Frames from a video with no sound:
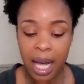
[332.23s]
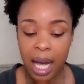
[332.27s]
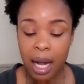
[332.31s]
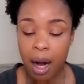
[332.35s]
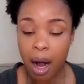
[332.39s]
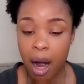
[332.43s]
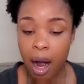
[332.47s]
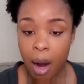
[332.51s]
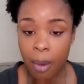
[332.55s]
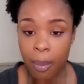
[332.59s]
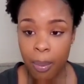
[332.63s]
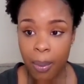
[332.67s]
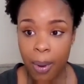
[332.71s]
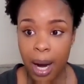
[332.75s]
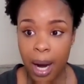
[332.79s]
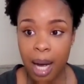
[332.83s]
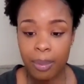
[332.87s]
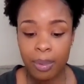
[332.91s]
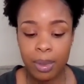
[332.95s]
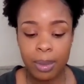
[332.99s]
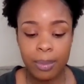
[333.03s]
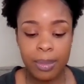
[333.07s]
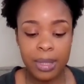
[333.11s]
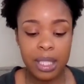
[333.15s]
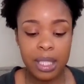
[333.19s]
Not all
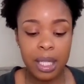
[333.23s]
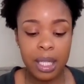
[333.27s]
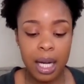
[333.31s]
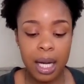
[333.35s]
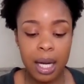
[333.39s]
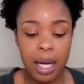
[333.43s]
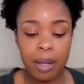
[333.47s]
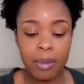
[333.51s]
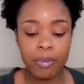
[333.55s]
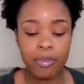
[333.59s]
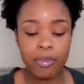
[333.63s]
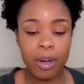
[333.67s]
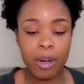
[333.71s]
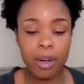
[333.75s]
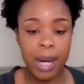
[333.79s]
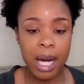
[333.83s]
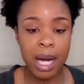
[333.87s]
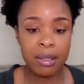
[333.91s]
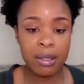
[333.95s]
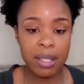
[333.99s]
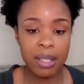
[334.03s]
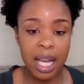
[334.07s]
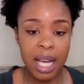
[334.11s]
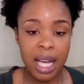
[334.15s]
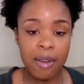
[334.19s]
problems come from
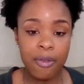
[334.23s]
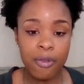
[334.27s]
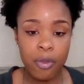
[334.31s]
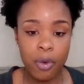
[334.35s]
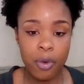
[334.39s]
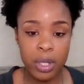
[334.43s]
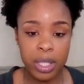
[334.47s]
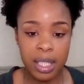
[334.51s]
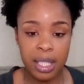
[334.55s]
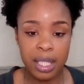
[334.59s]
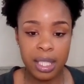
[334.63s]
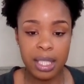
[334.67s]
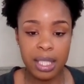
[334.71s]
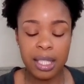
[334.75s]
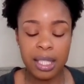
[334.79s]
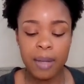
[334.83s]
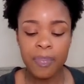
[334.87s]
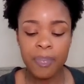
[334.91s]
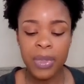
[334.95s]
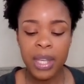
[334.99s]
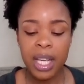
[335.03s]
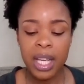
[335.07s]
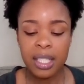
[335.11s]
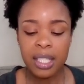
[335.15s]
outside forces.